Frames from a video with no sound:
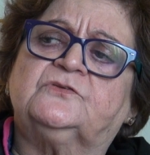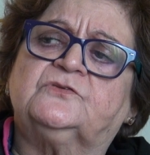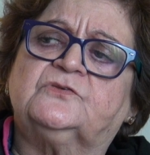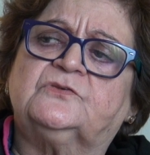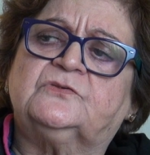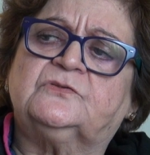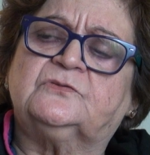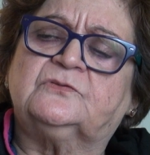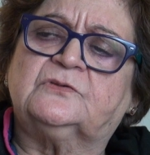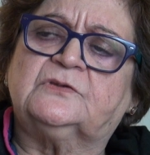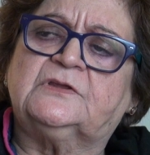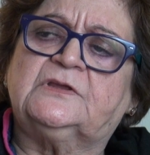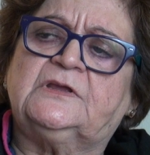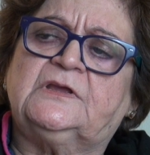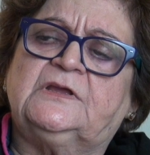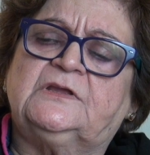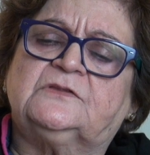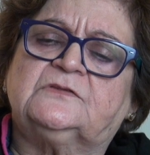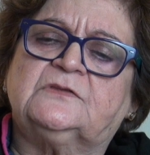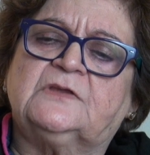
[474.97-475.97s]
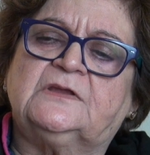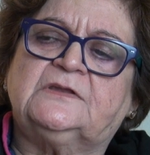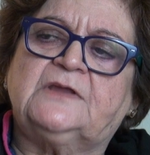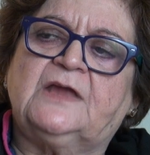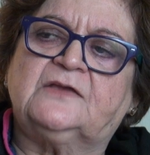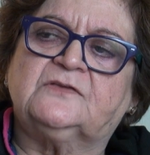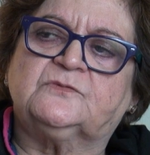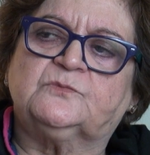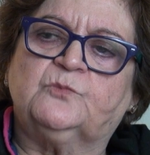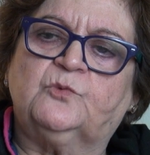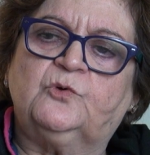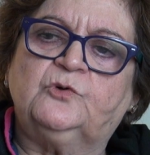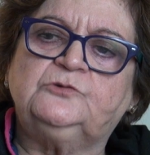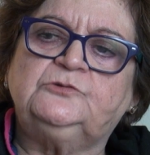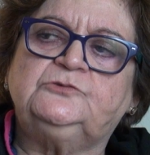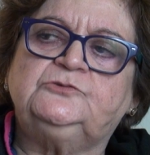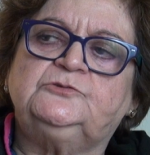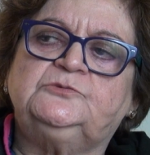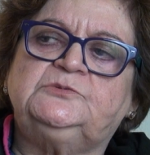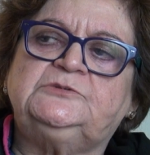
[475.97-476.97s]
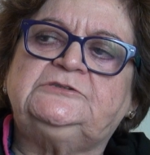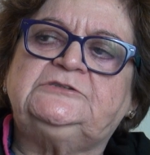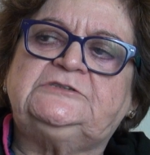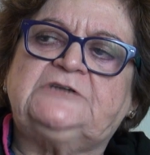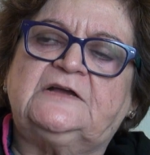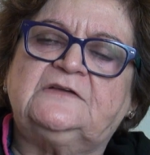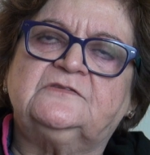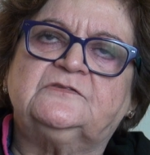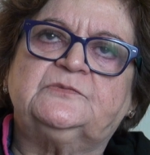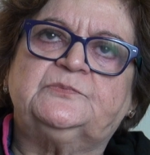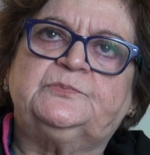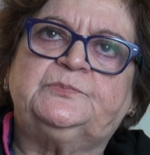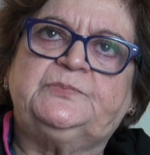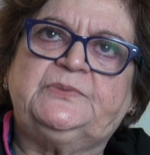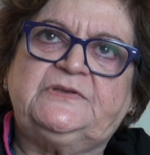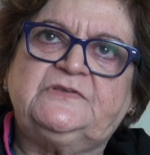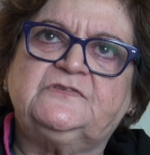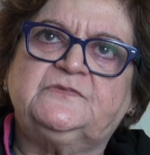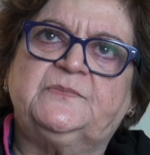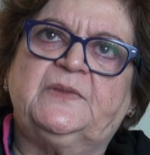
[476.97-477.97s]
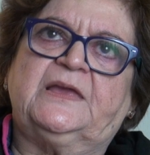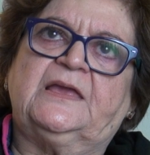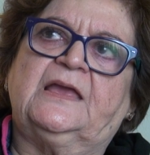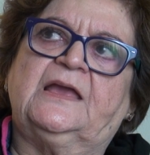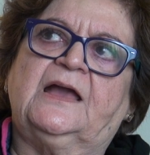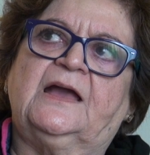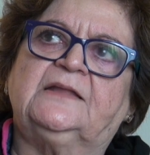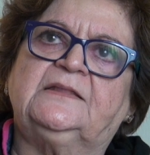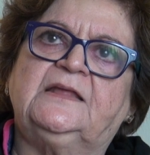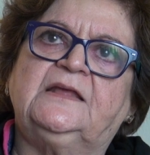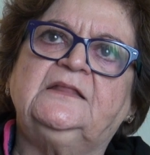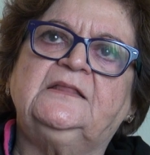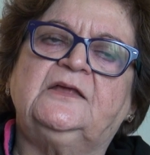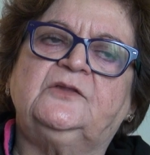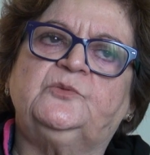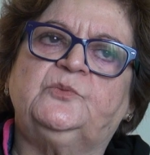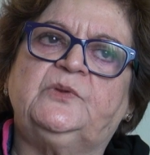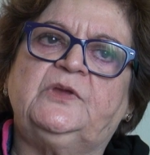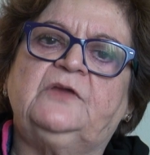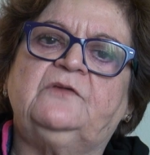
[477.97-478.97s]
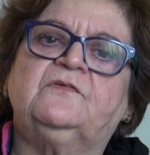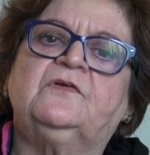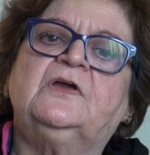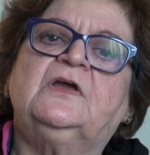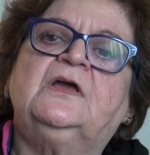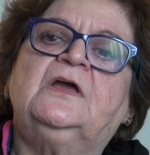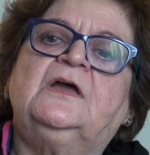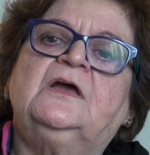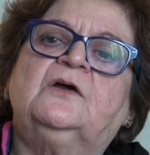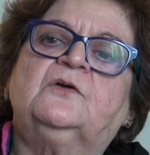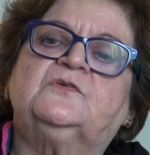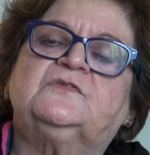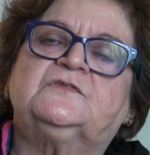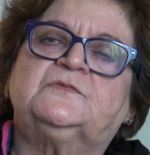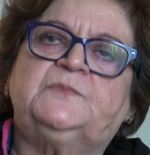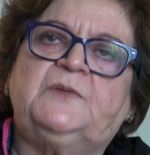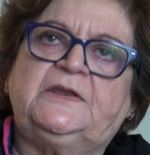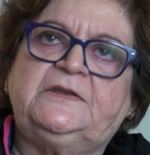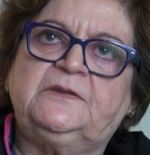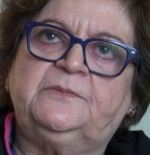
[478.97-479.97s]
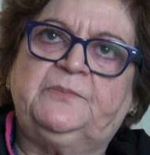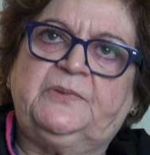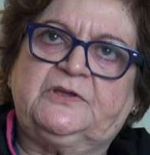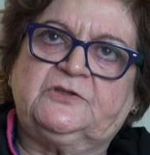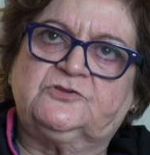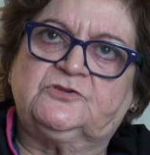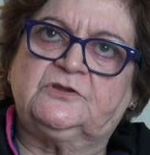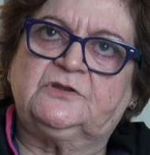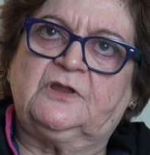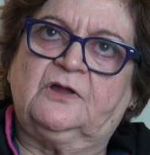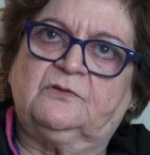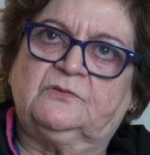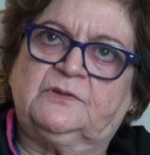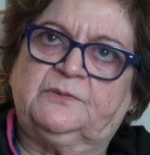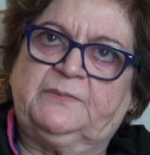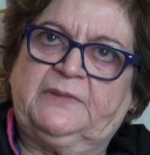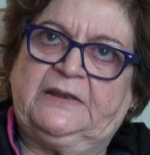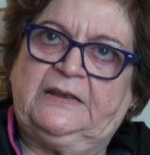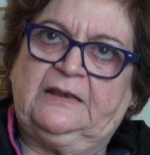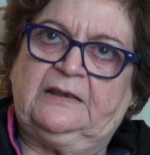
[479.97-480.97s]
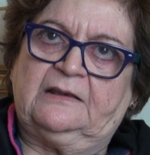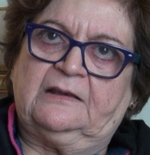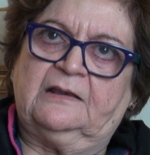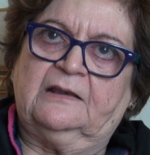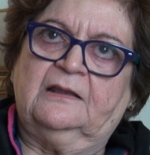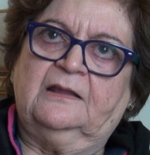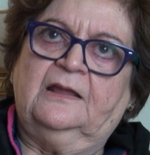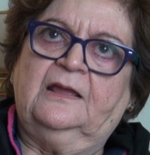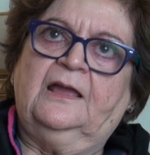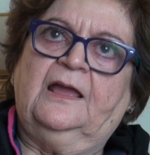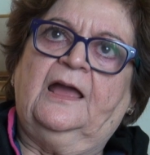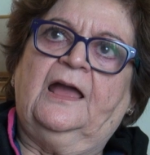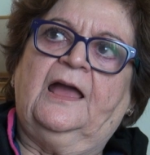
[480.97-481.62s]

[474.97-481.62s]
it has more to do with just peacemaking. I think that we split a picture down the middle